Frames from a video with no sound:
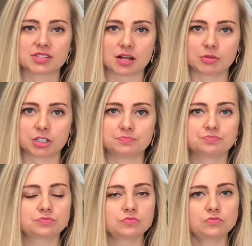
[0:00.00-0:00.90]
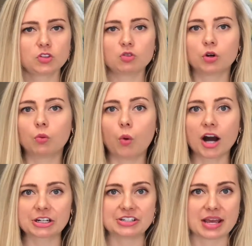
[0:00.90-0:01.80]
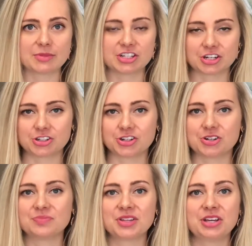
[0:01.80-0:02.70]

summer, or a water damage issue.